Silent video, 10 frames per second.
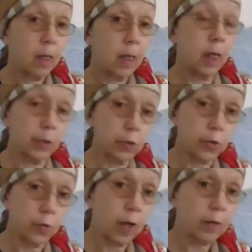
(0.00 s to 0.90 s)
He
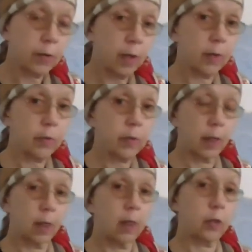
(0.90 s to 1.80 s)
instructs us
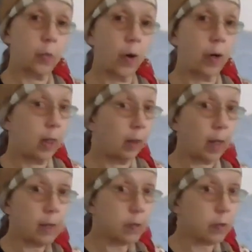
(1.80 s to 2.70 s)
in his word. He
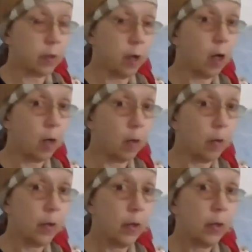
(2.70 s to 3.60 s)
lets us know
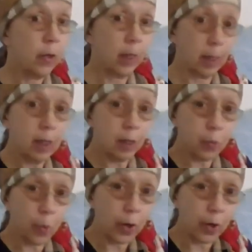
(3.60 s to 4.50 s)
in his
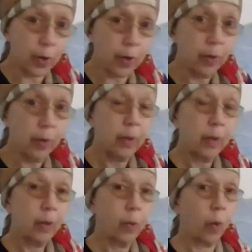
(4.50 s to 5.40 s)
word
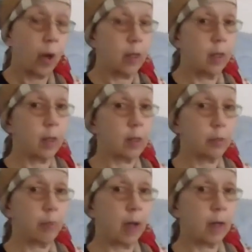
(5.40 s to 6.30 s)
what he
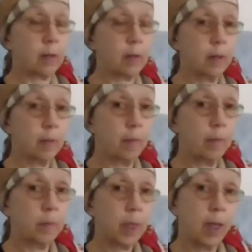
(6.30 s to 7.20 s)
expects
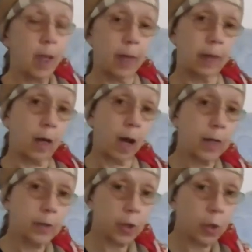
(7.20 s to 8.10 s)
and the
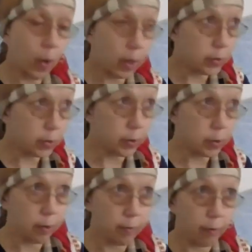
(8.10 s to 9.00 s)

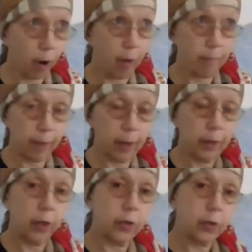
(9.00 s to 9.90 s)
consequences for our
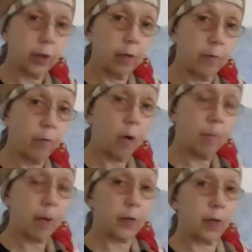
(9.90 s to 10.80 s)
failure to conform
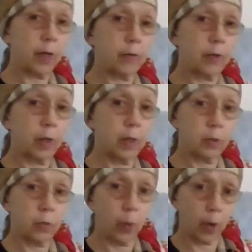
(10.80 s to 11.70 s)
ourselves to
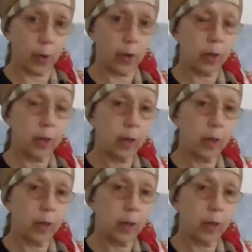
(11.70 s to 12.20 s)
his word